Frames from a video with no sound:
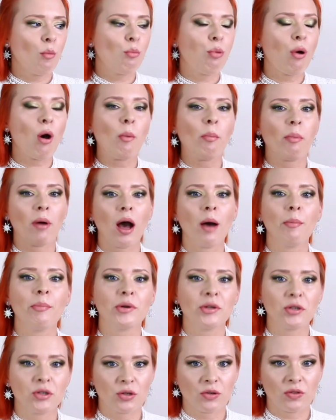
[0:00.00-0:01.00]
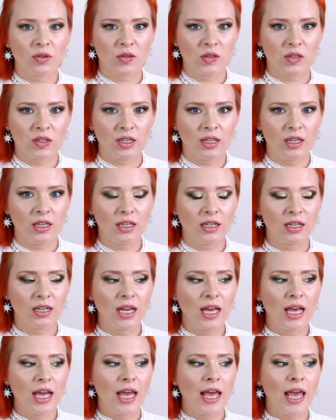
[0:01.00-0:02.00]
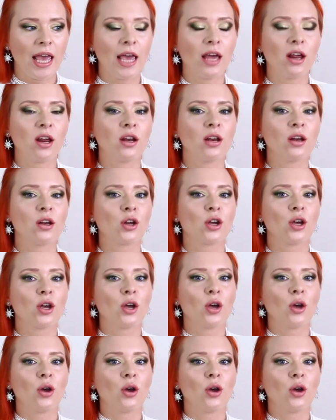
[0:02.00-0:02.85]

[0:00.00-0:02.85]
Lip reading: pop up into the scene, and